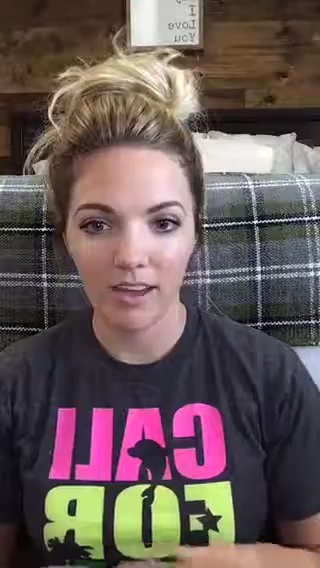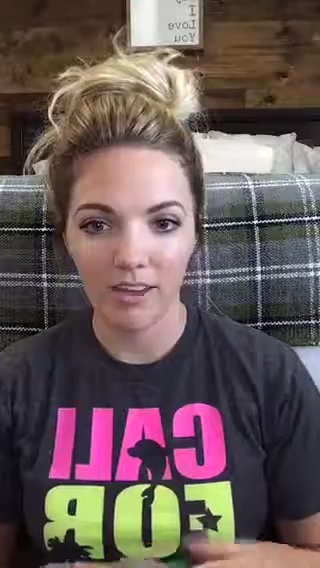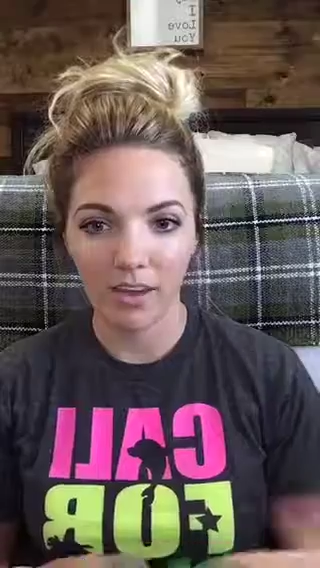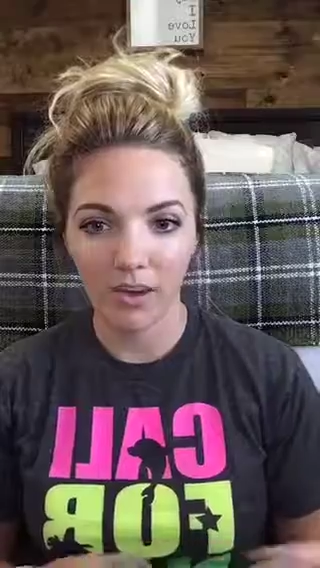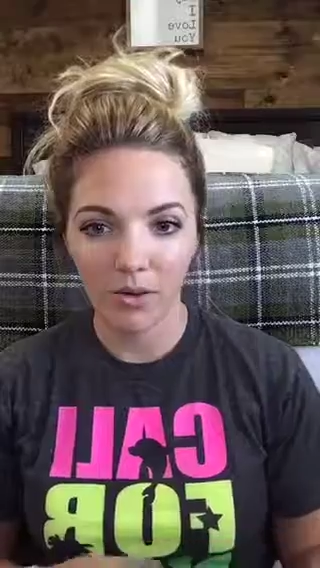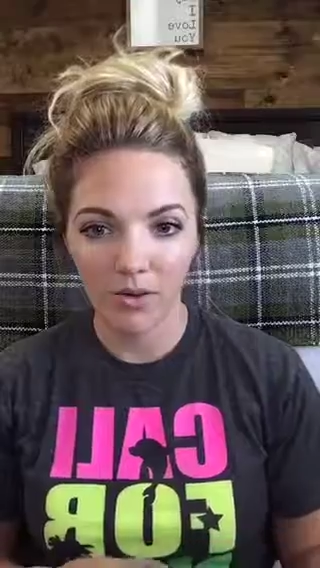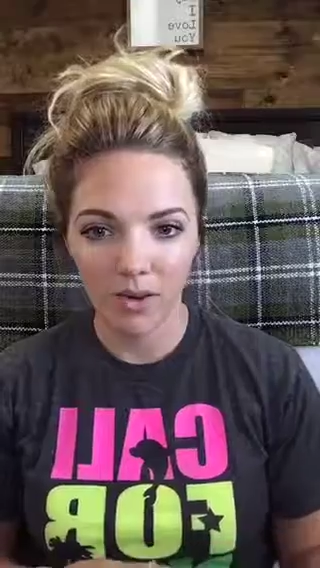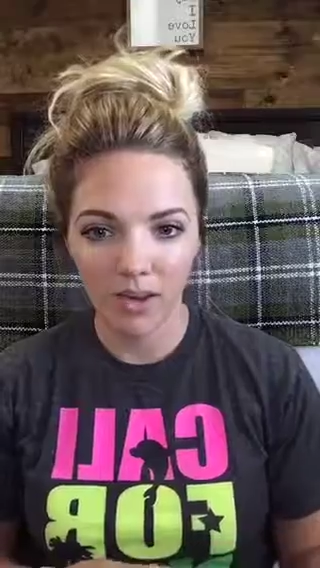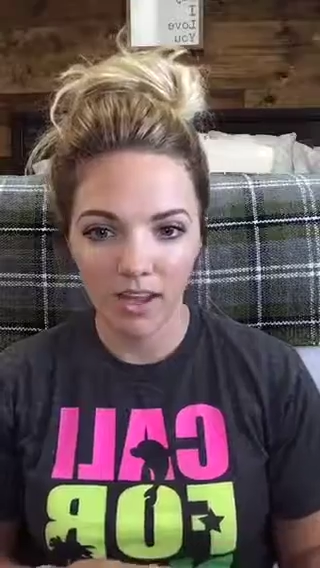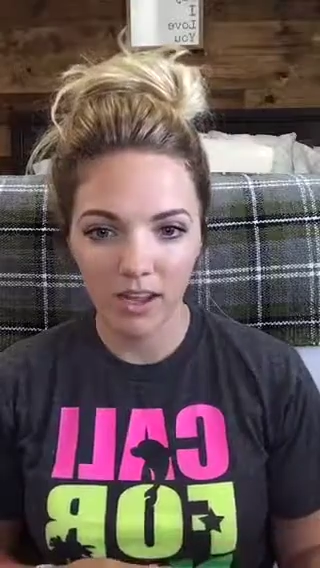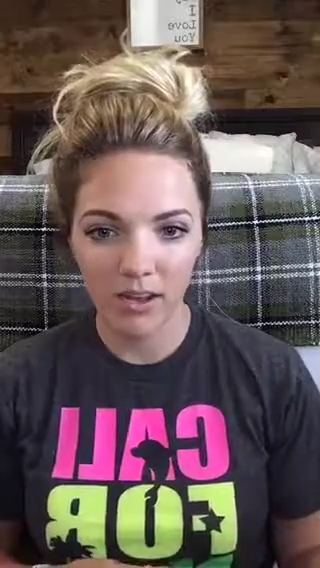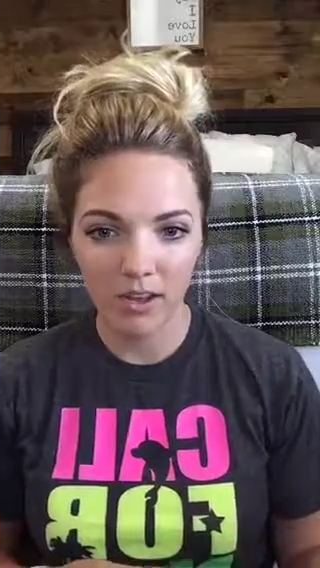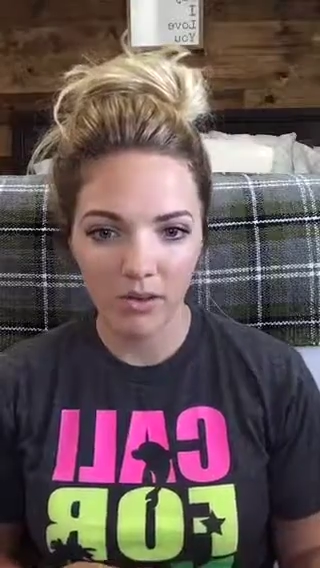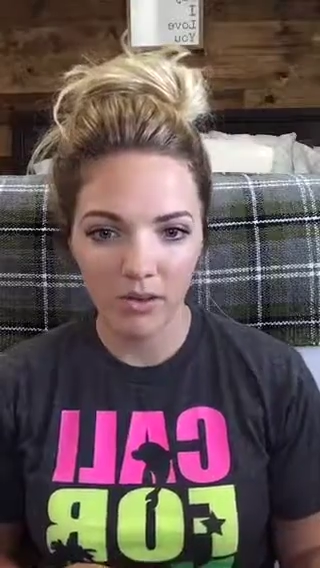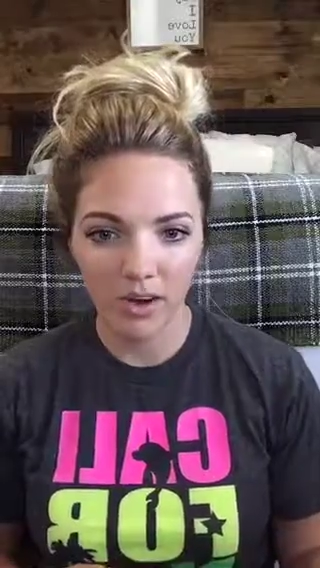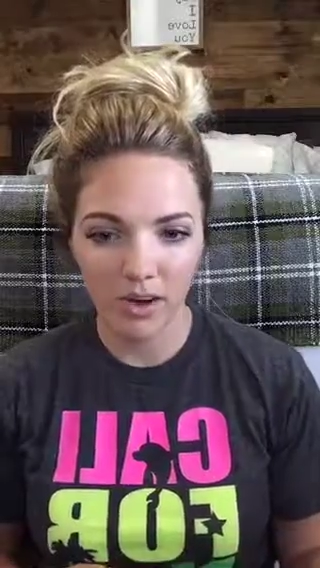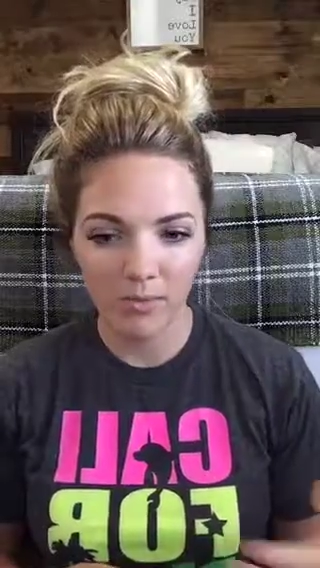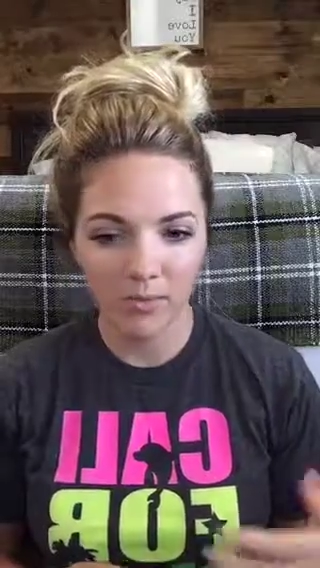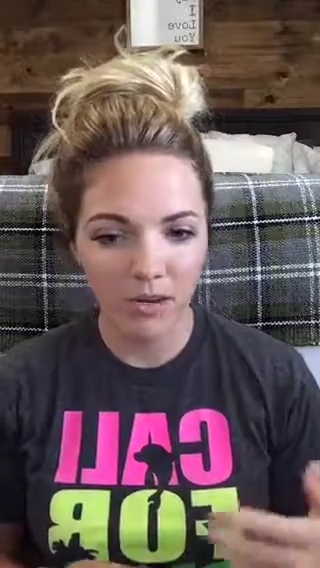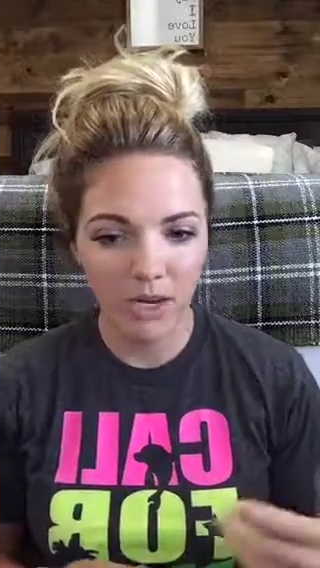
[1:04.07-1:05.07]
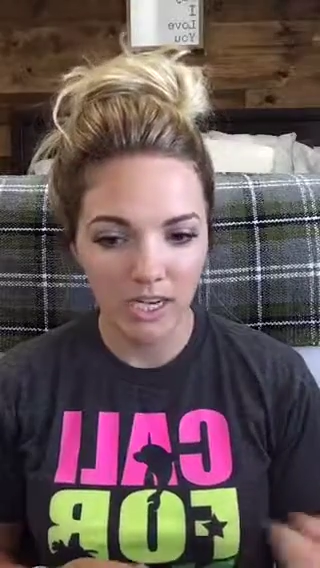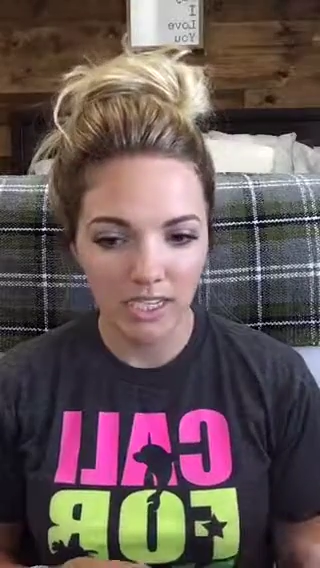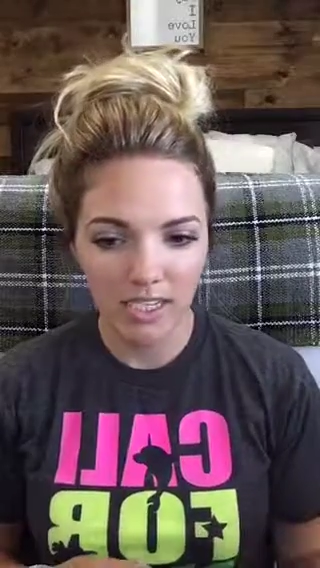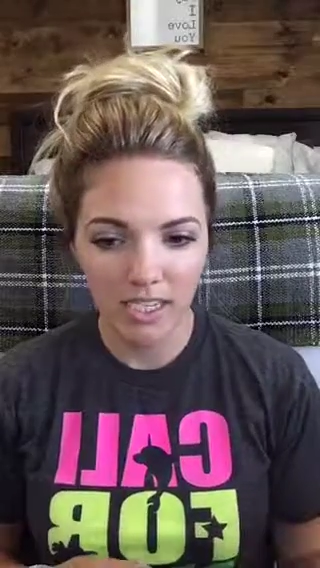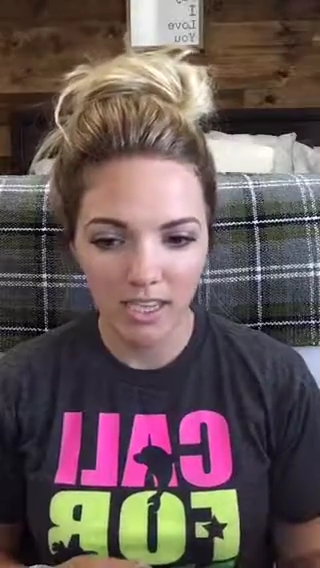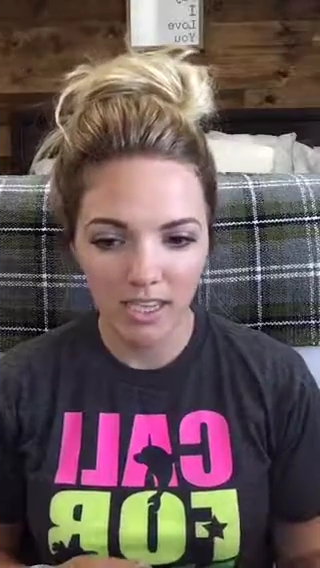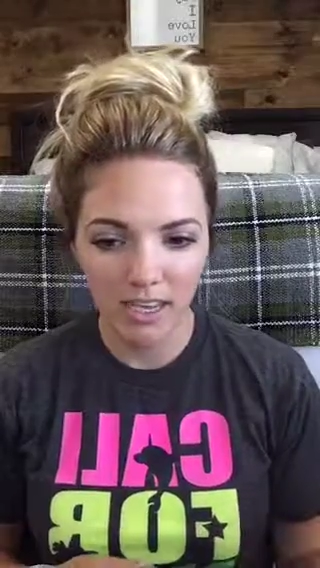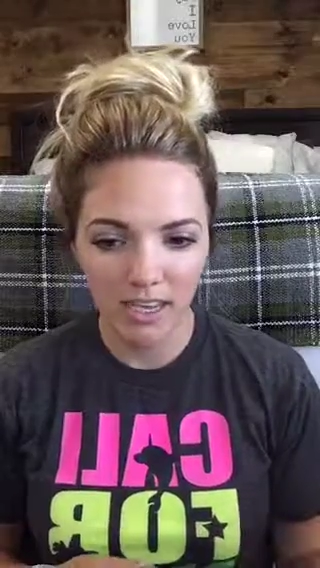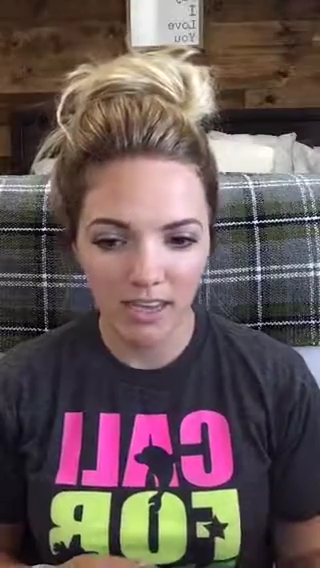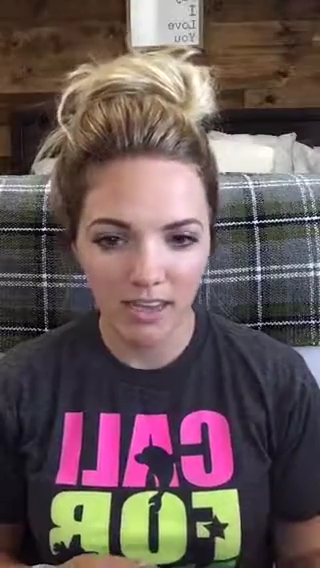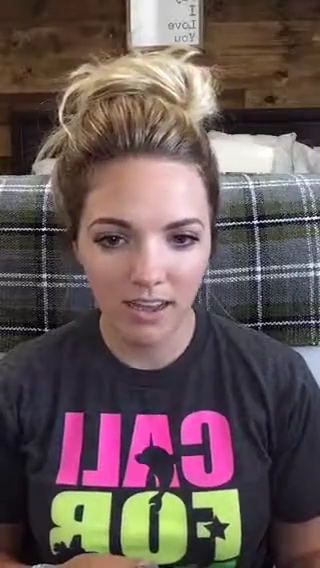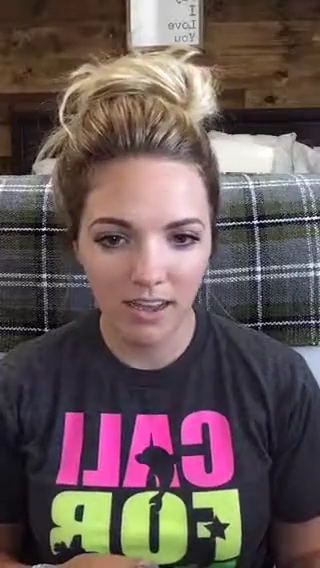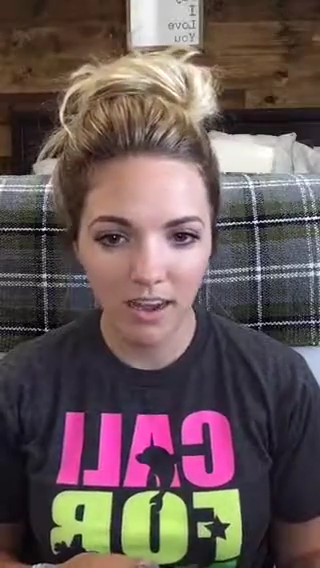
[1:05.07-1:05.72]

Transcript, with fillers: I own it or I'm renting it,